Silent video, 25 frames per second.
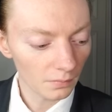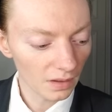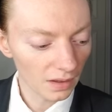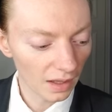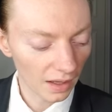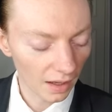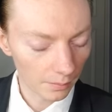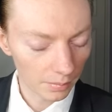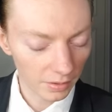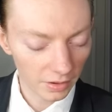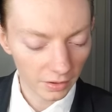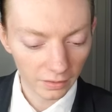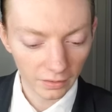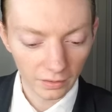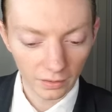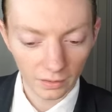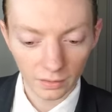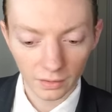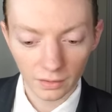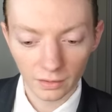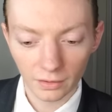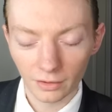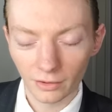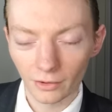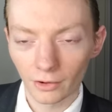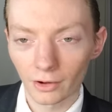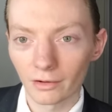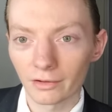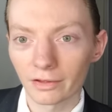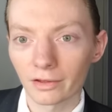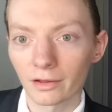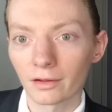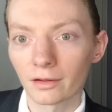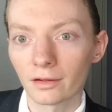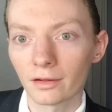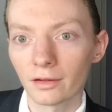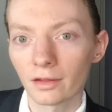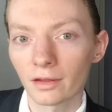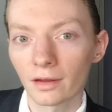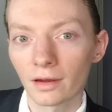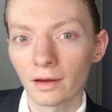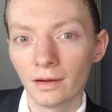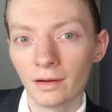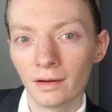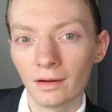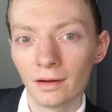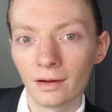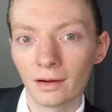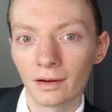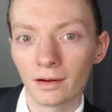Happy to see these sauces
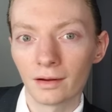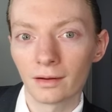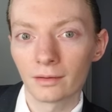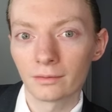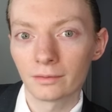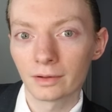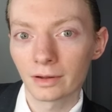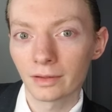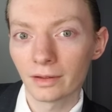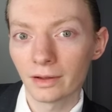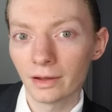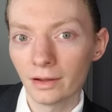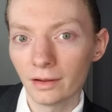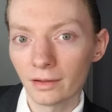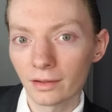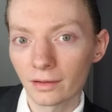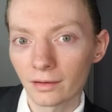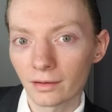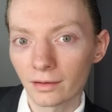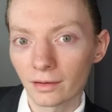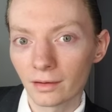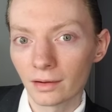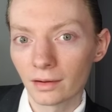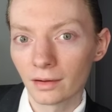released.